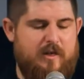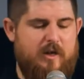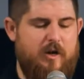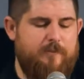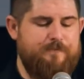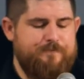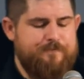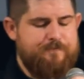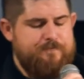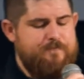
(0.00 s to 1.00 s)
of the year,
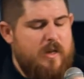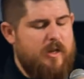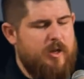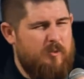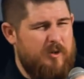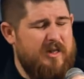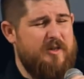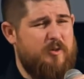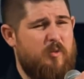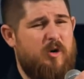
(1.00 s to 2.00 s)
you know,
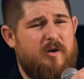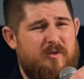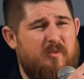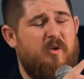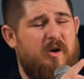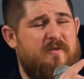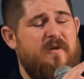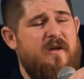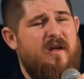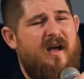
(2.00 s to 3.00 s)
really the word the
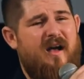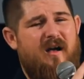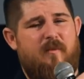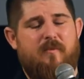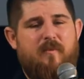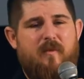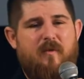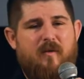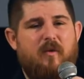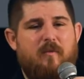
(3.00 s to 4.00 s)
word um,
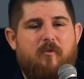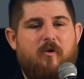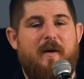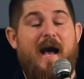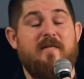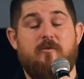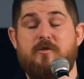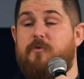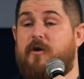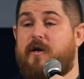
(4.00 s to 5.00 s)
when when pastor
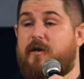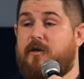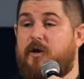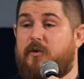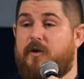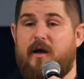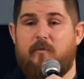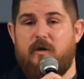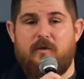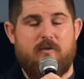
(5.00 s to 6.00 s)
was praying, you know, God,
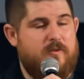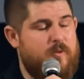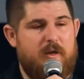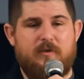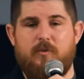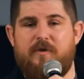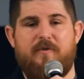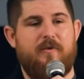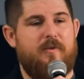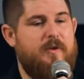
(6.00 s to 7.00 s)
what
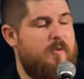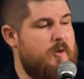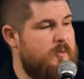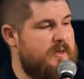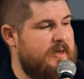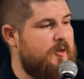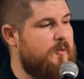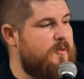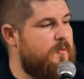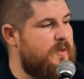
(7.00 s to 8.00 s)
2022, you know, what are we
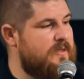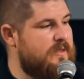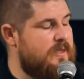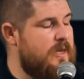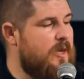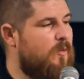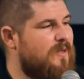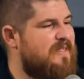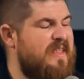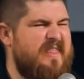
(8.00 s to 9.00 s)
dealing with? What is this?
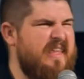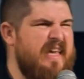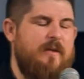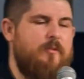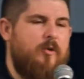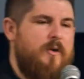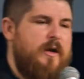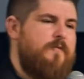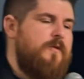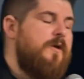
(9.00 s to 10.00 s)
What's the theme or
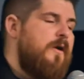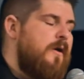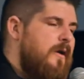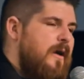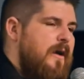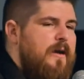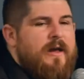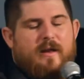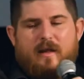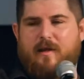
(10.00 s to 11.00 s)
whatever? And
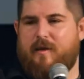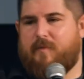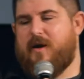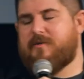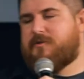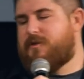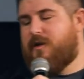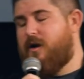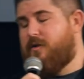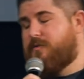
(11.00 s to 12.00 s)
and and,
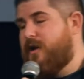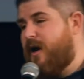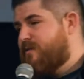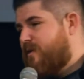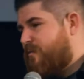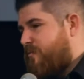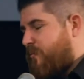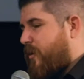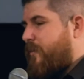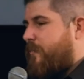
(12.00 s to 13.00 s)
pastor or God said,
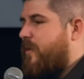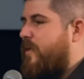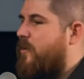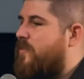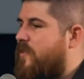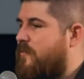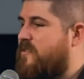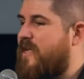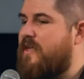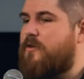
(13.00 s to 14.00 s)
really no theme.
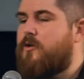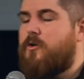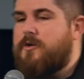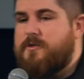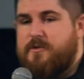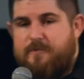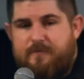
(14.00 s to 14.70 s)
Stay the course,